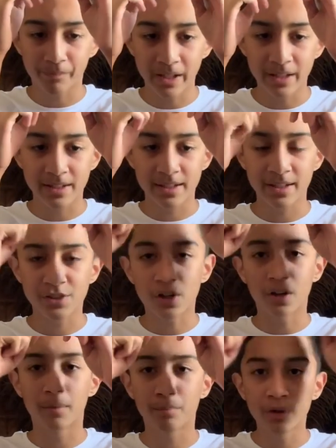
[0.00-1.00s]
he's
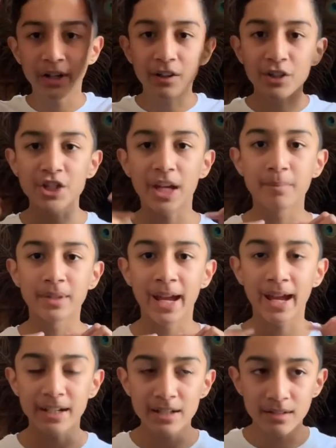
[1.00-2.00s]
got a Pringle shaped
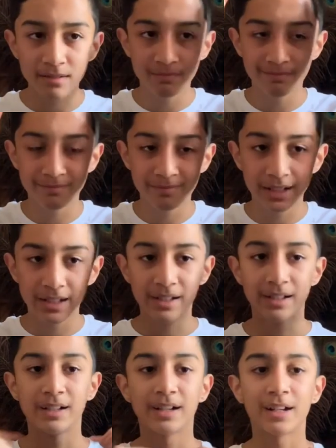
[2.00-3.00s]
head.
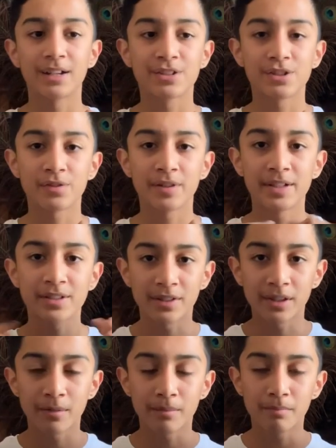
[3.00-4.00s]
And so he's
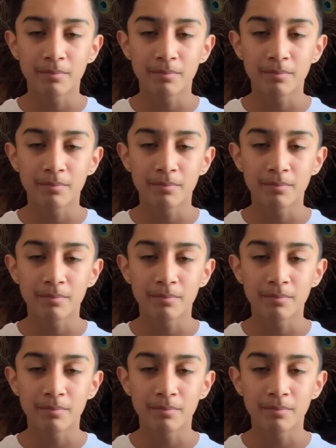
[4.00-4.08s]
on